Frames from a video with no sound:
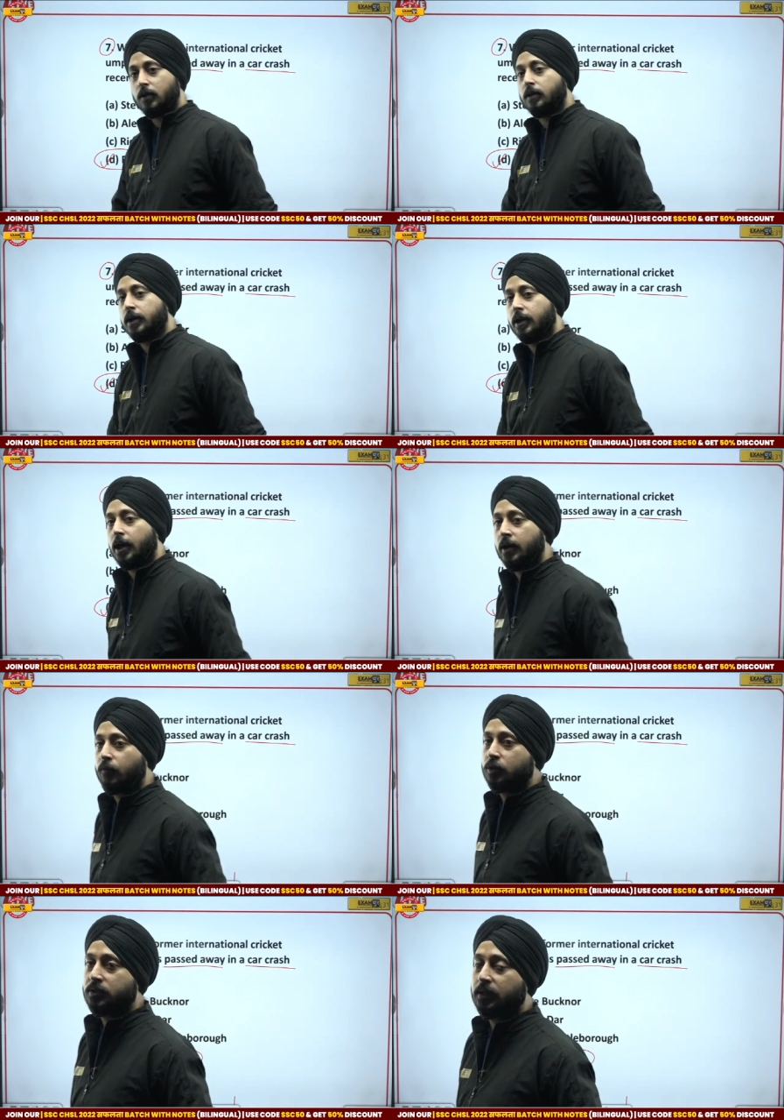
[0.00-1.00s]
Okay,
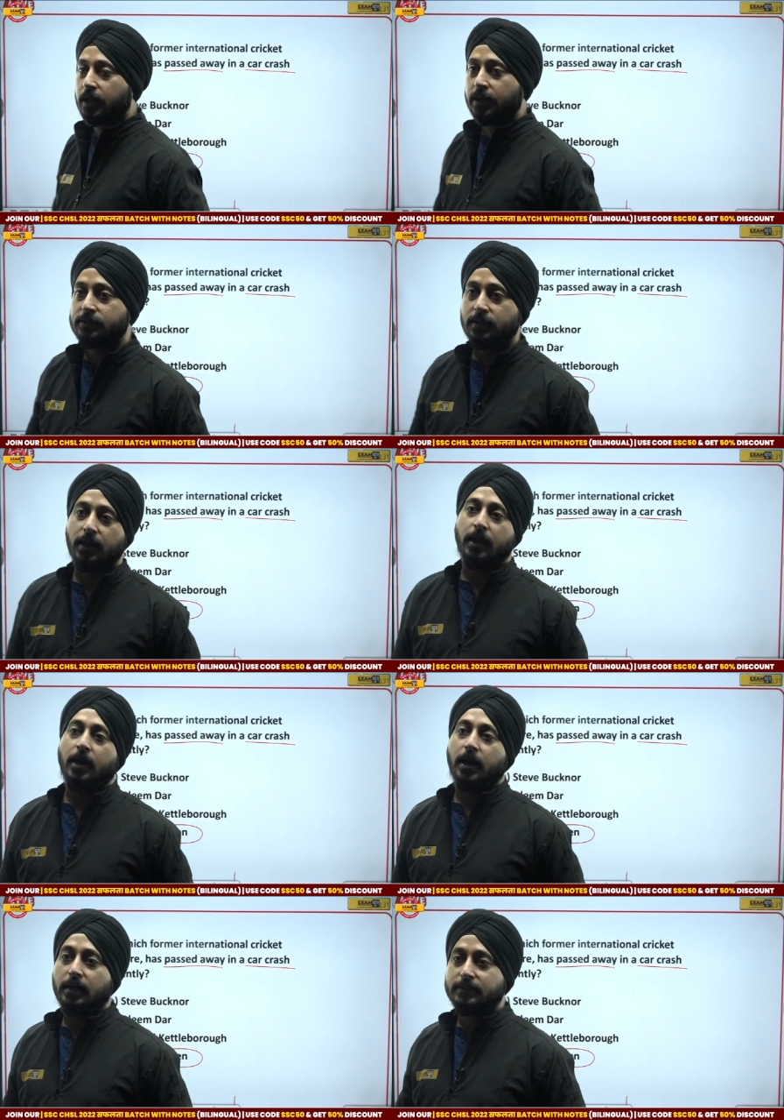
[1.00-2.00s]
unfortunate cars.
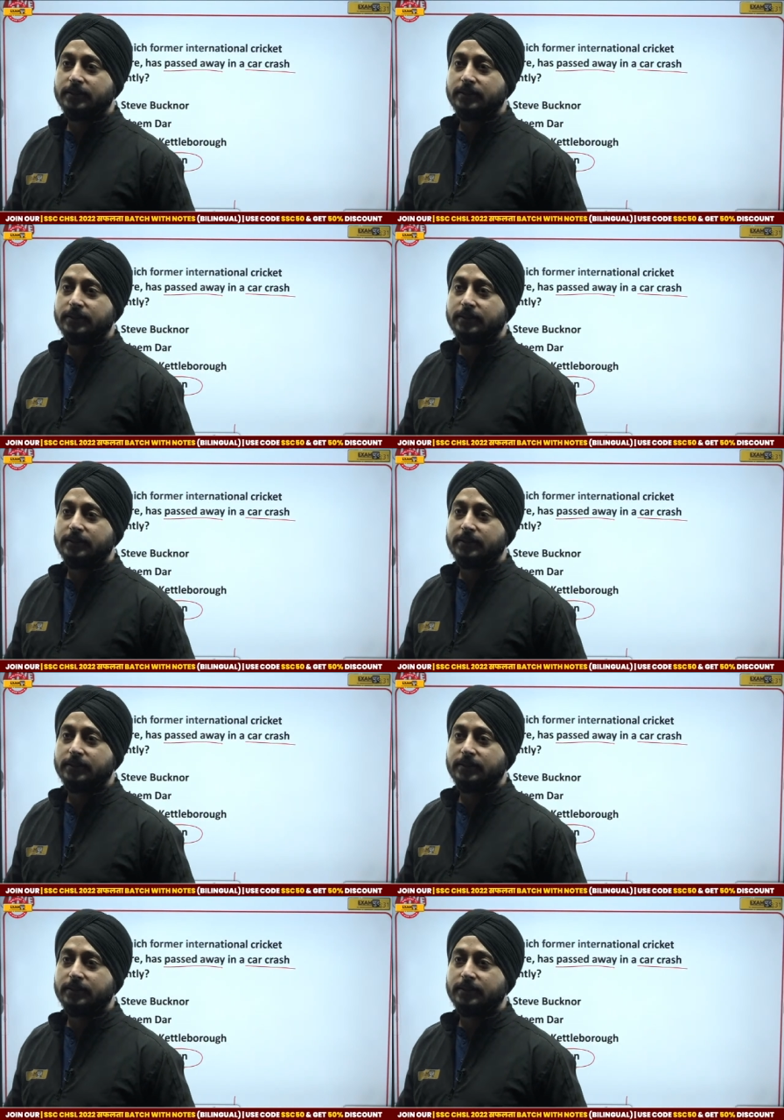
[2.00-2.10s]
Uh,